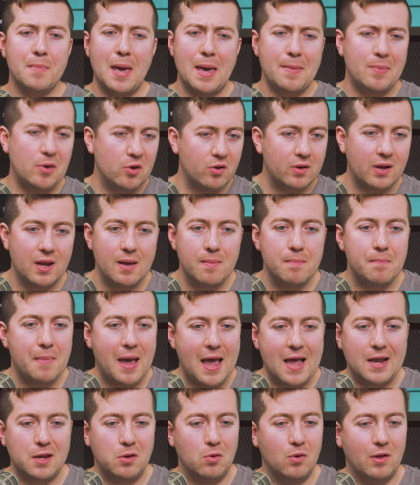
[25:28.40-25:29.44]
Maybe you could hit
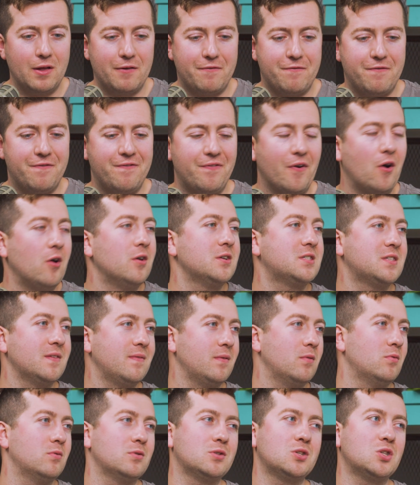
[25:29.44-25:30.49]
manual at first if
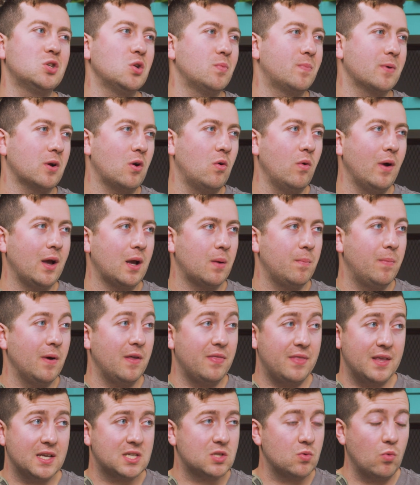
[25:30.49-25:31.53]
you were super quick,
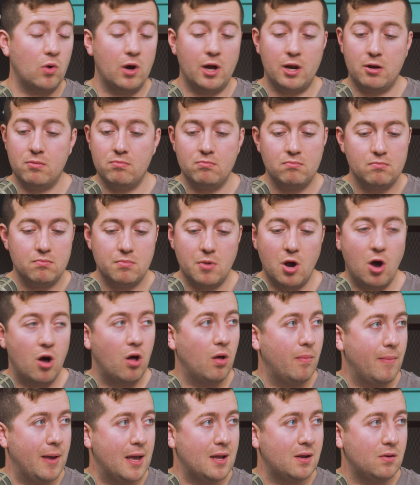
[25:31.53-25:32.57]
but this one
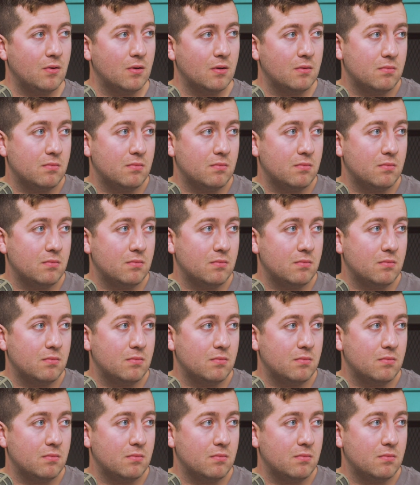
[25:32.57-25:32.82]
all manual.